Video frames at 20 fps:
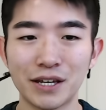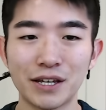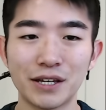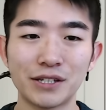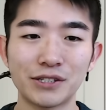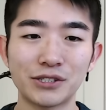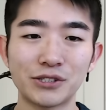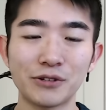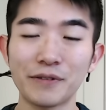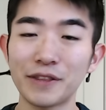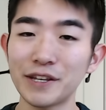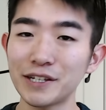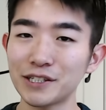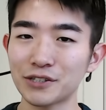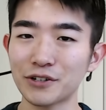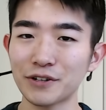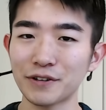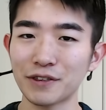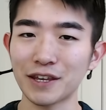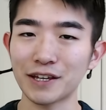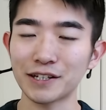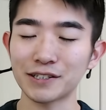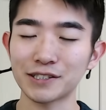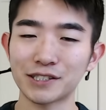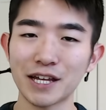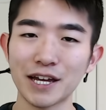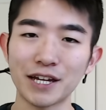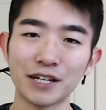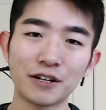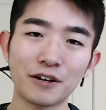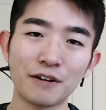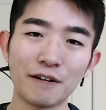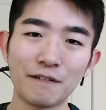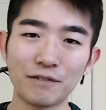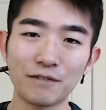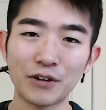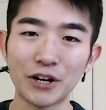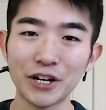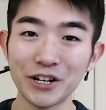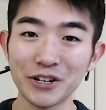So these are things like
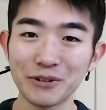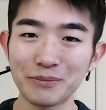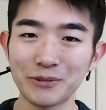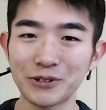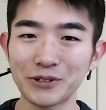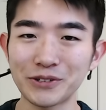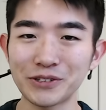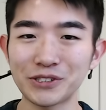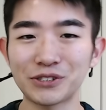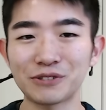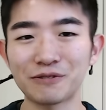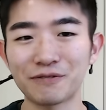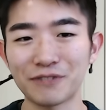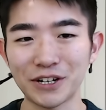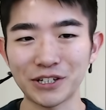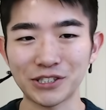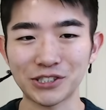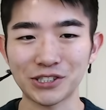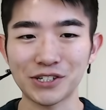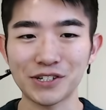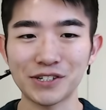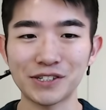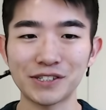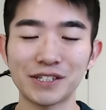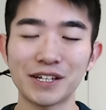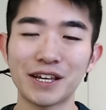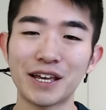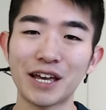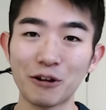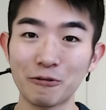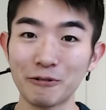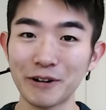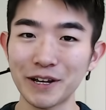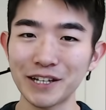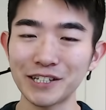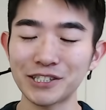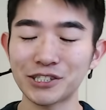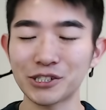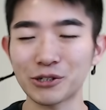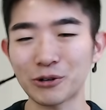variables, functions,
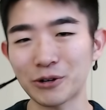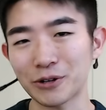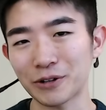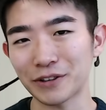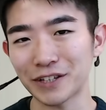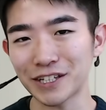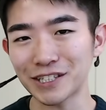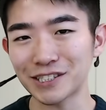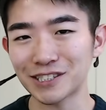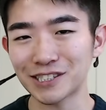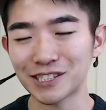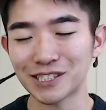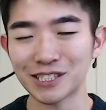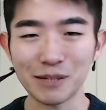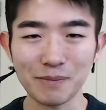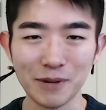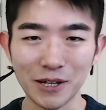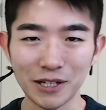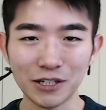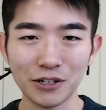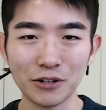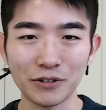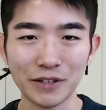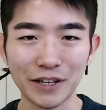arrays or lists depending on the